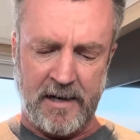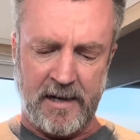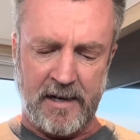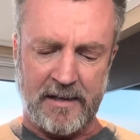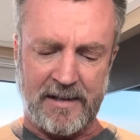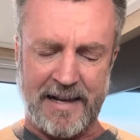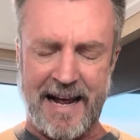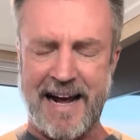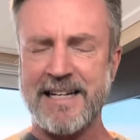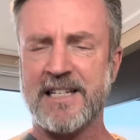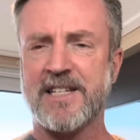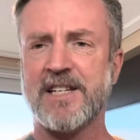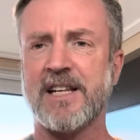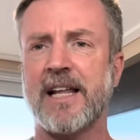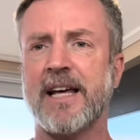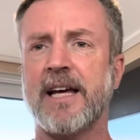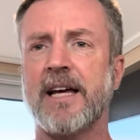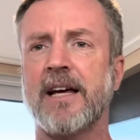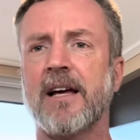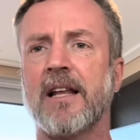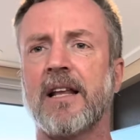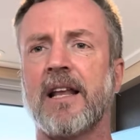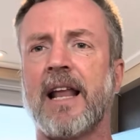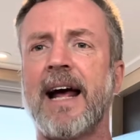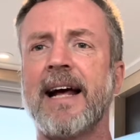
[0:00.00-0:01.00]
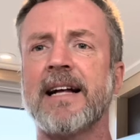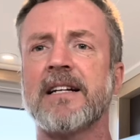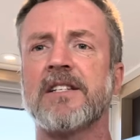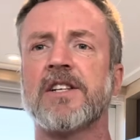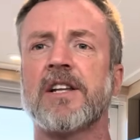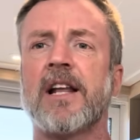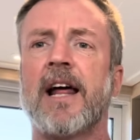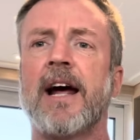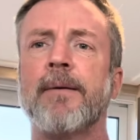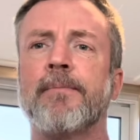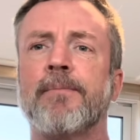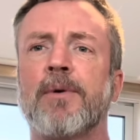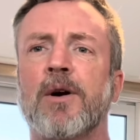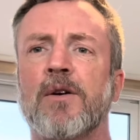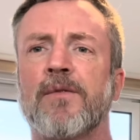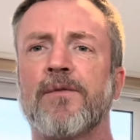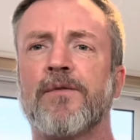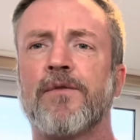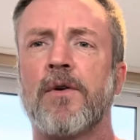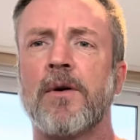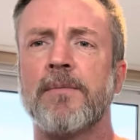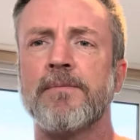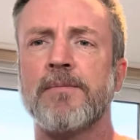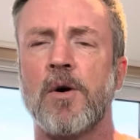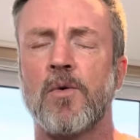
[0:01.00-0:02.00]
Lastly, Lance Lambert
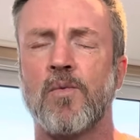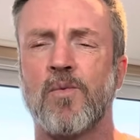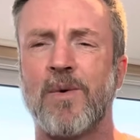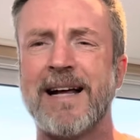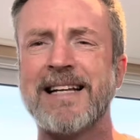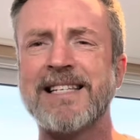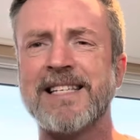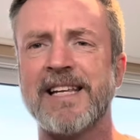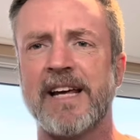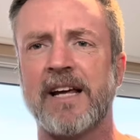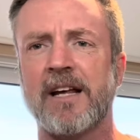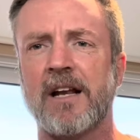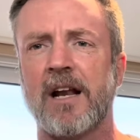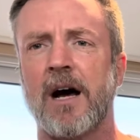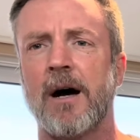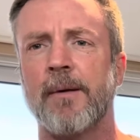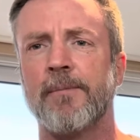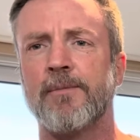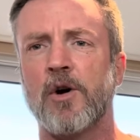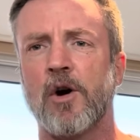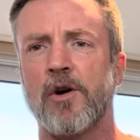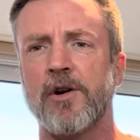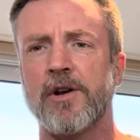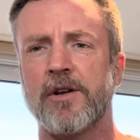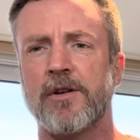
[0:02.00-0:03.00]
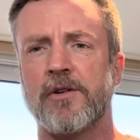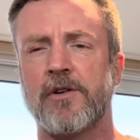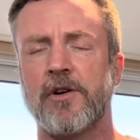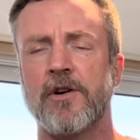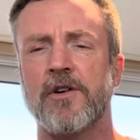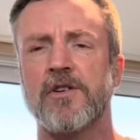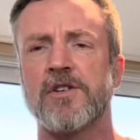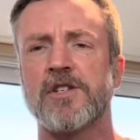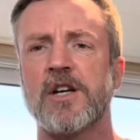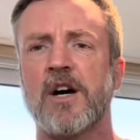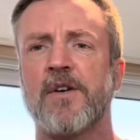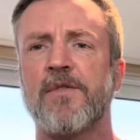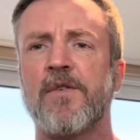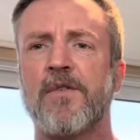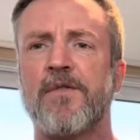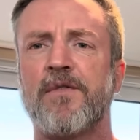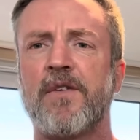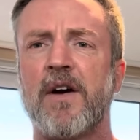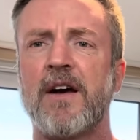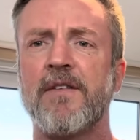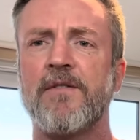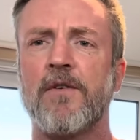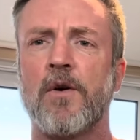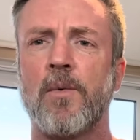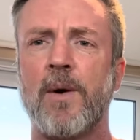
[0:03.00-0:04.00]
from Resi Club. Go to, do yourself a
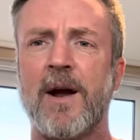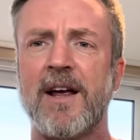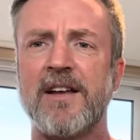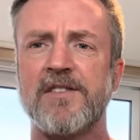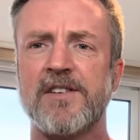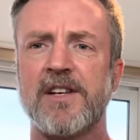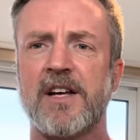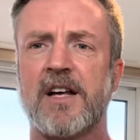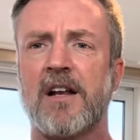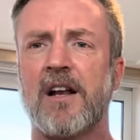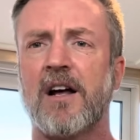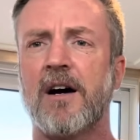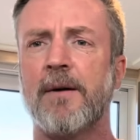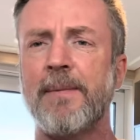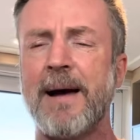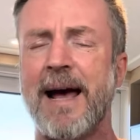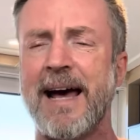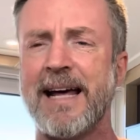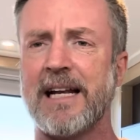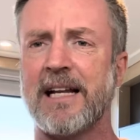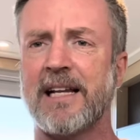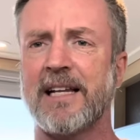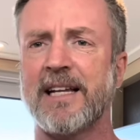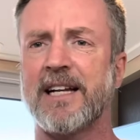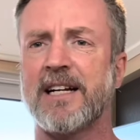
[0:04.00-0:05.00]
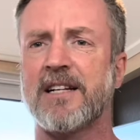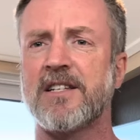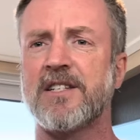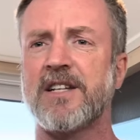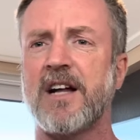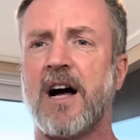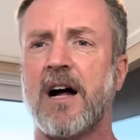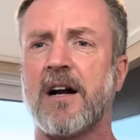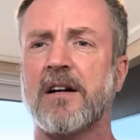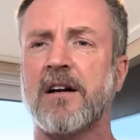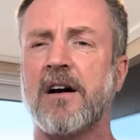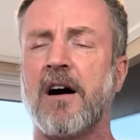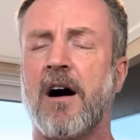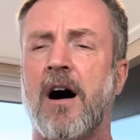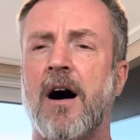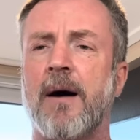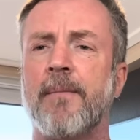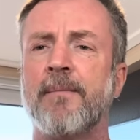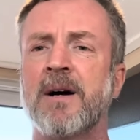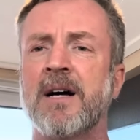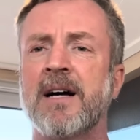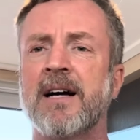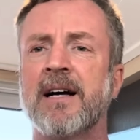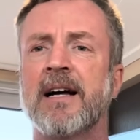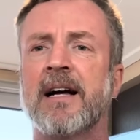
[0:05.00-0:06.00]
favor, ResiClubAnalytics.com.